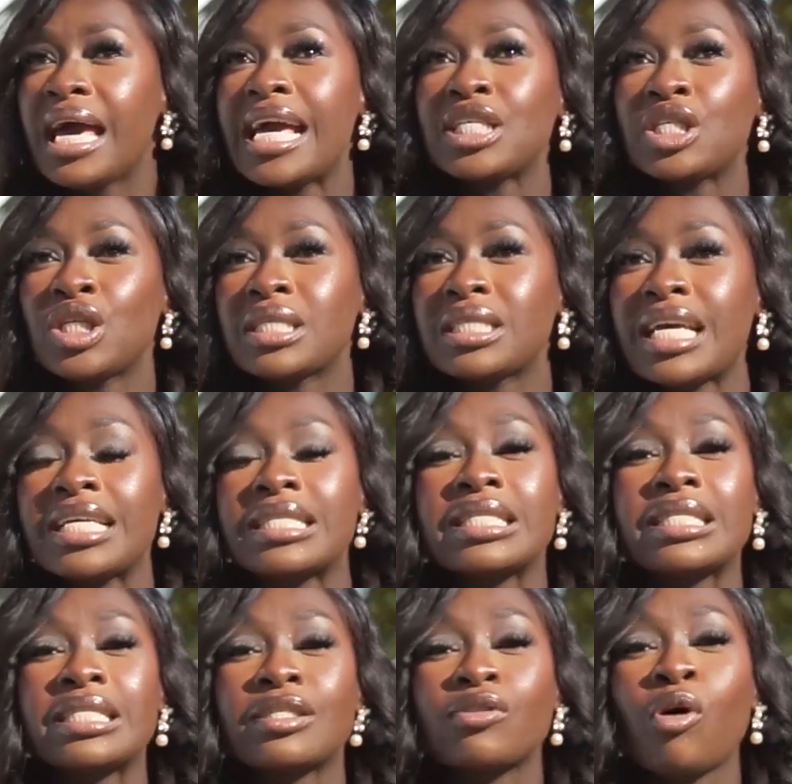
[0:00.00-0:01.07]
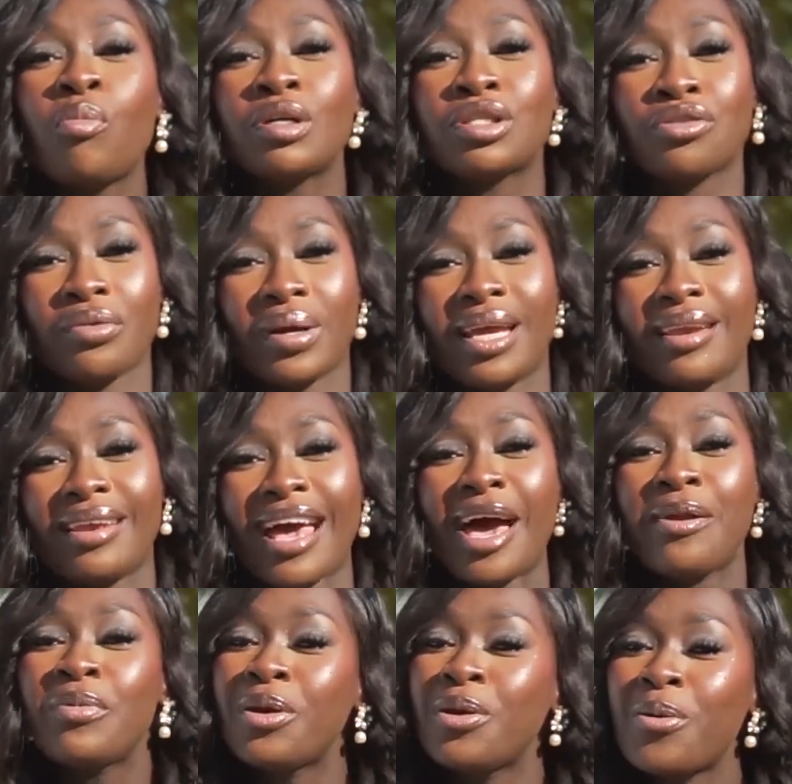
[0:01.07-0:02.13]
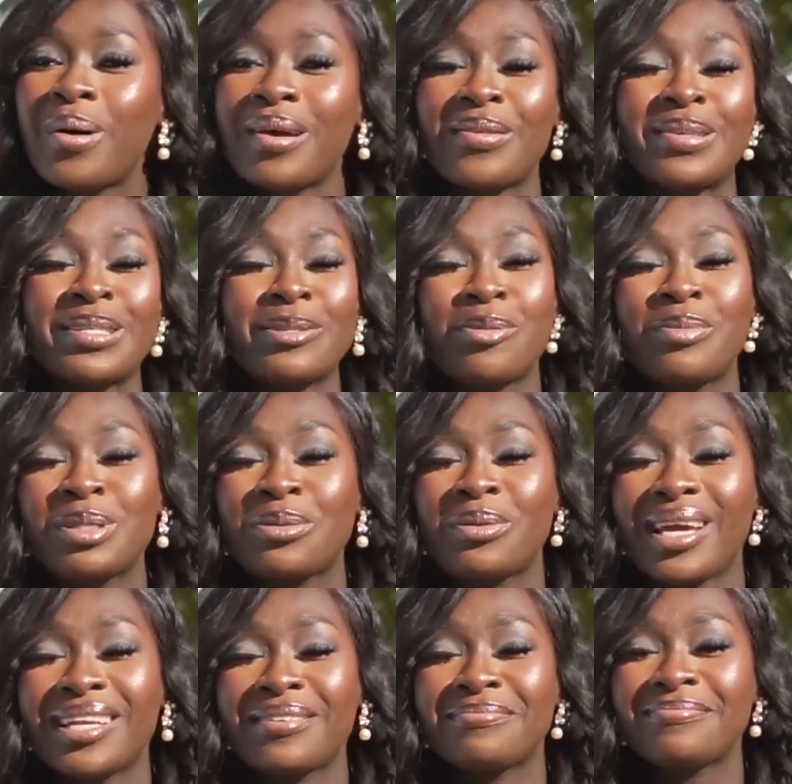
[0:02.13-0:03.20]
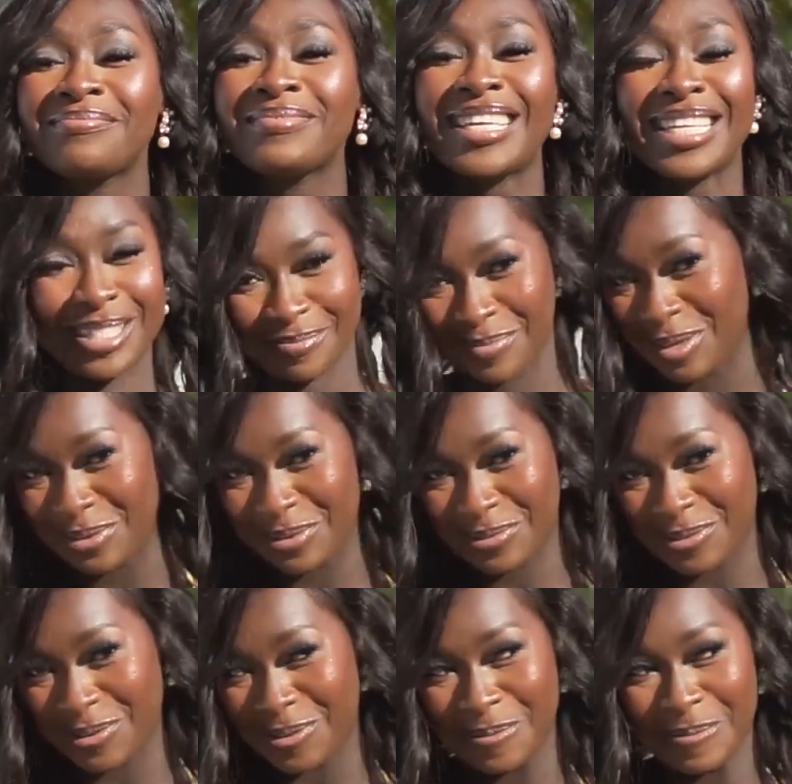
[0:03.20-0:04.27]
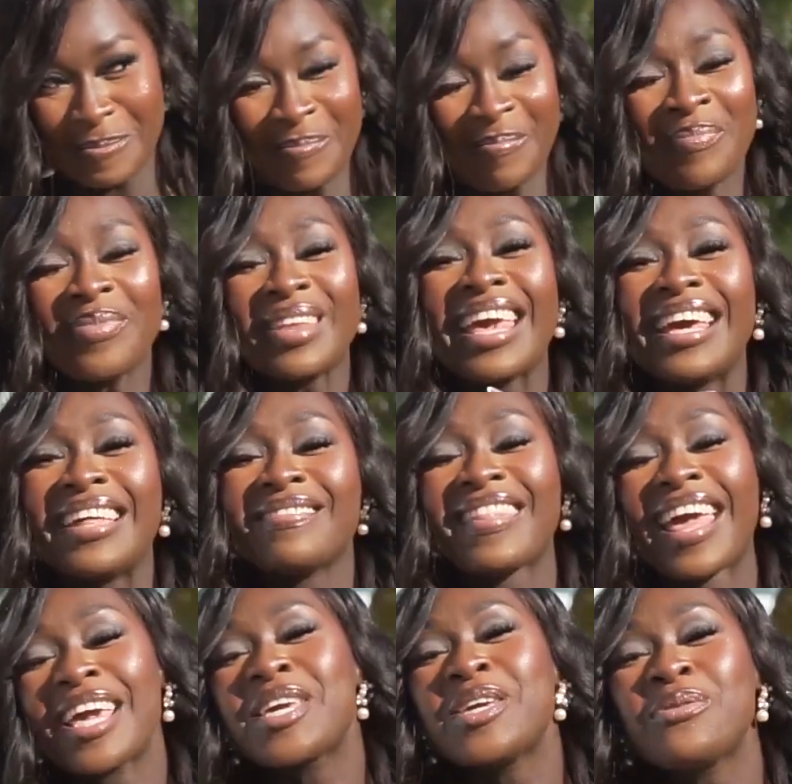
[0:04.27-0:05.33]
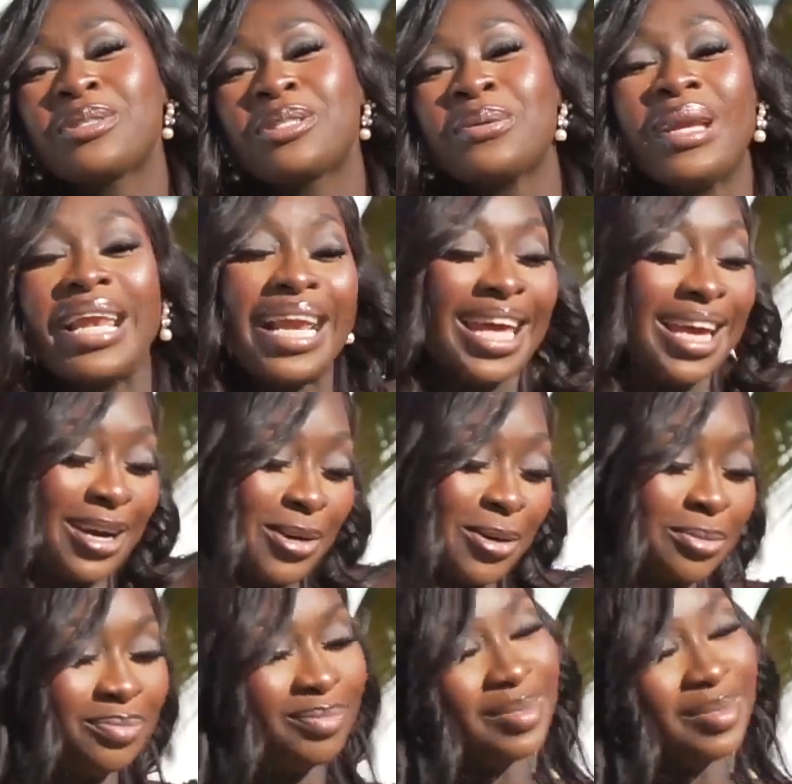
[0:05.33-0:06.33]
It's so much green. And we know where there's so much green, it's beautiful. Thank you to Lilio.